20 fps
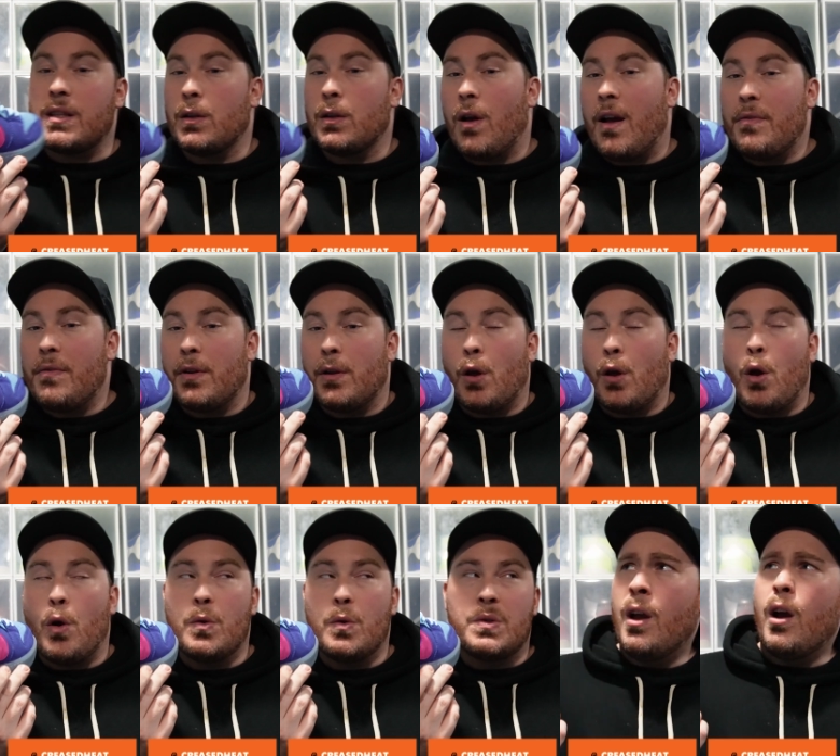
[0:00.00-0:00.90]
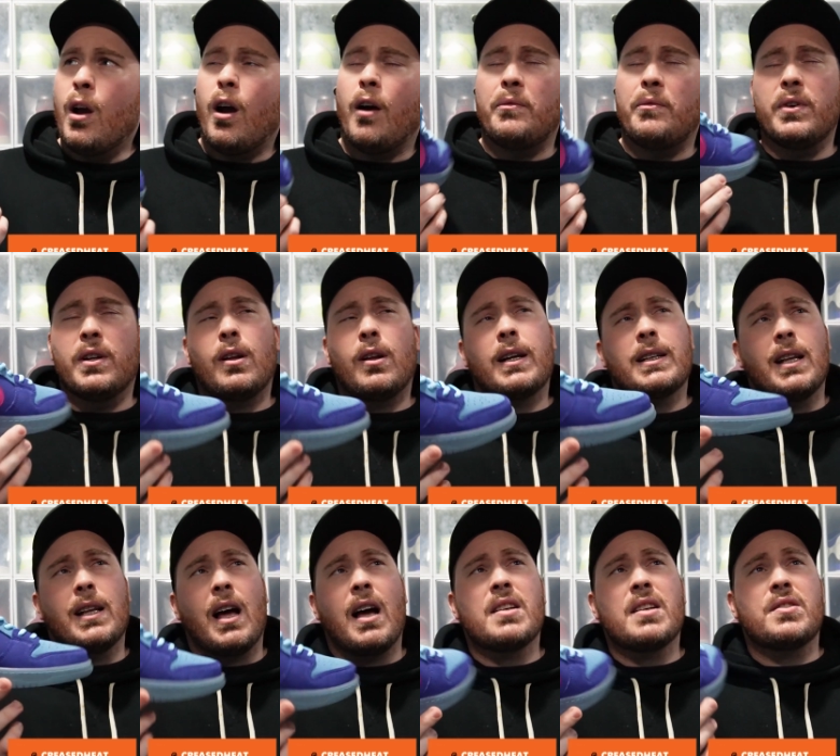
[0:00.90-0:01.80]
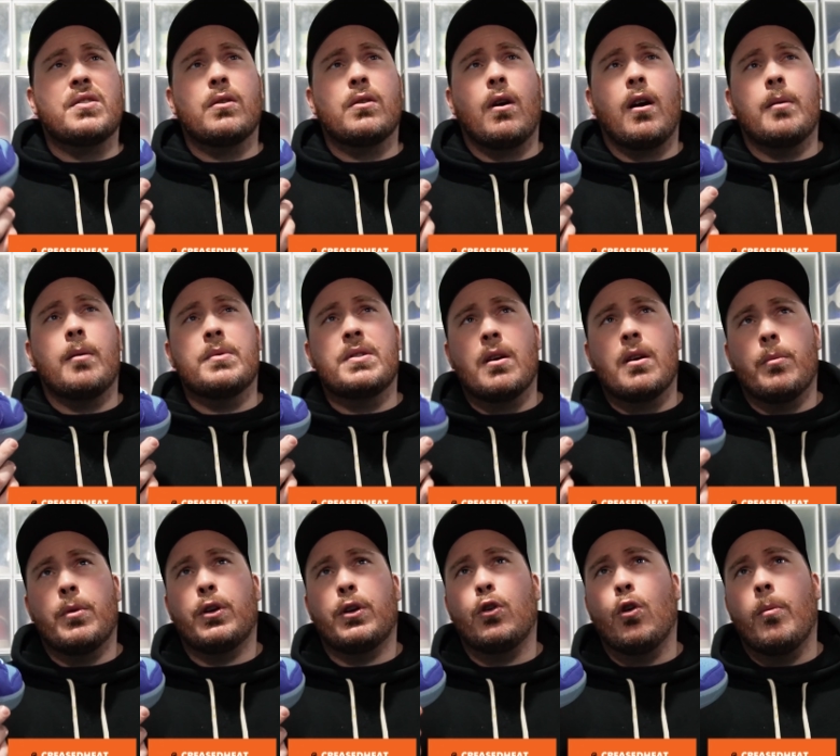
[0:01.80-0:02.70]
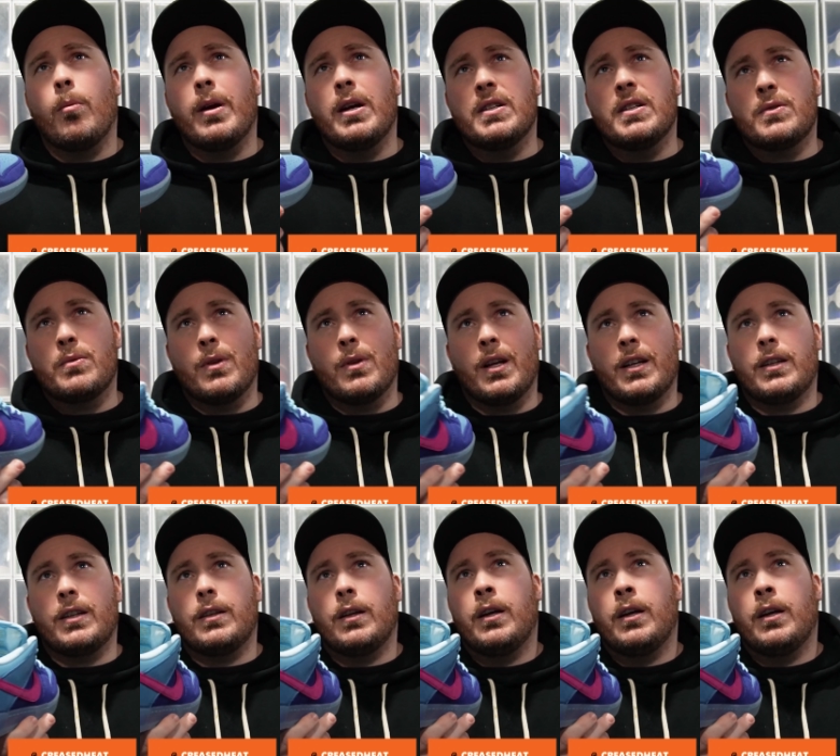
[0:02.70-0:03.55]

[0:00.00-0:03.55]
Do you like the lows? I feel like last time some of the comments were like,